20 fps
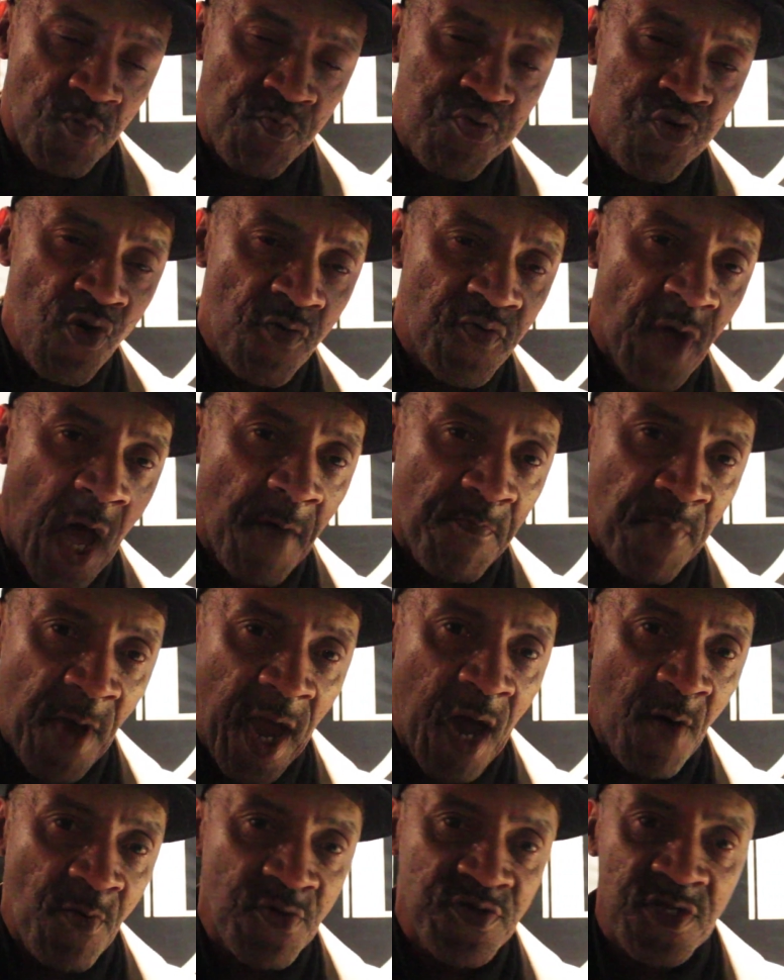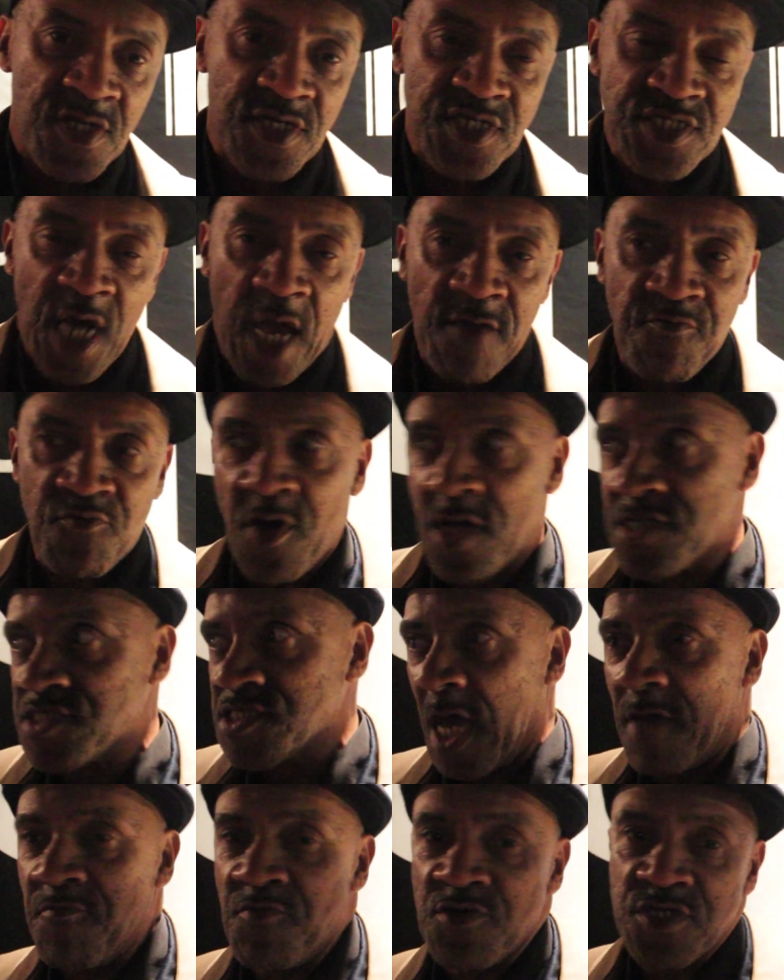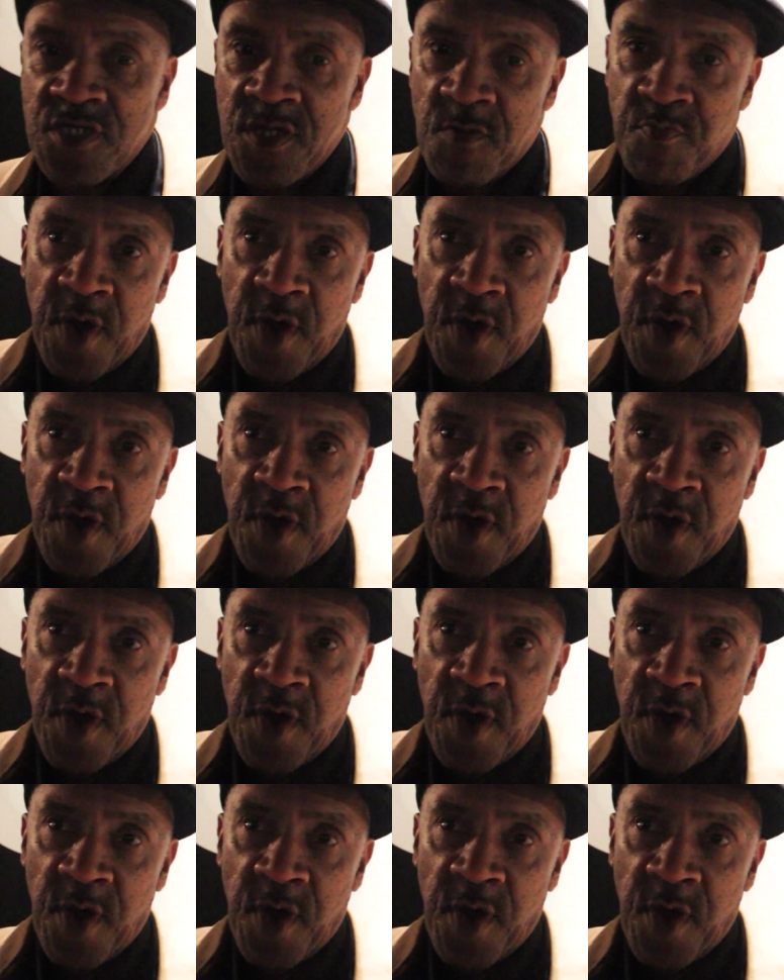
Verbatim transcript: and proved our powers in the cipher, and our ciphers in the